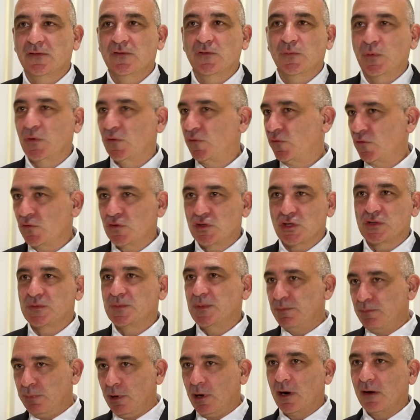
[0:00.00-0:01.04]
as opposed to just
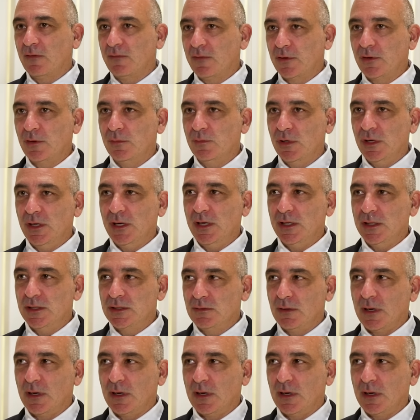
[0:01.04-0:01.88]
be part of a community,